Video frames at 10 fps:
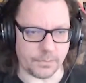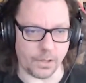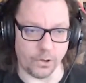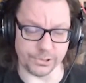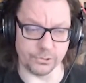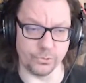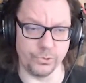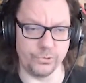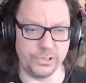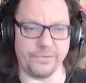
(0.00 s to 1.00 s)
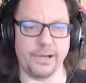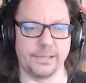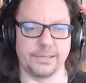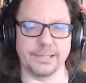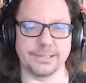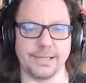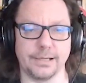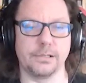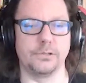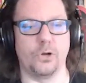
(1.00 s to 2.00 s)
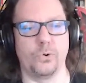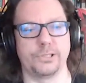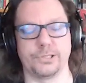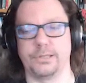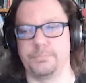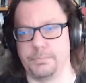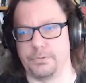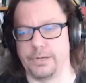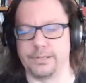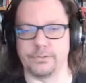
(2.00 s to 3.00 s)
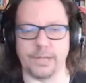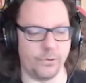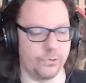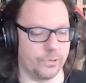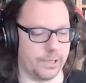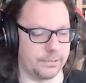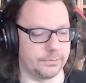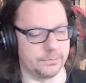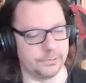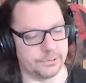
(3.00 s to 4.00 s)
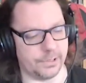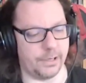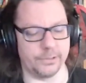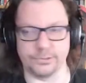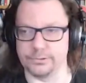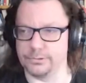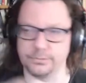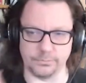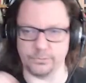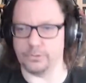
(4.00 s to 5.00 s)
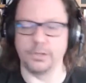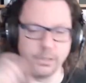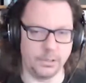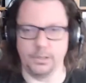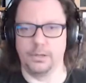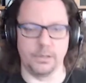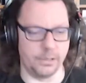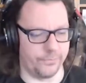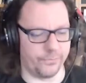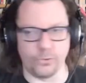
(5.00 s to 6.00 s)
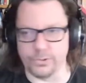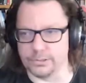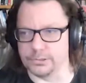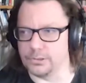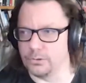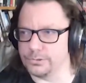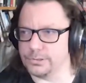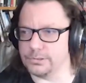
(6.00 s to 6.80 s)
Also to unify the tech stack, knowledge, and people. And now you can start, throwing stones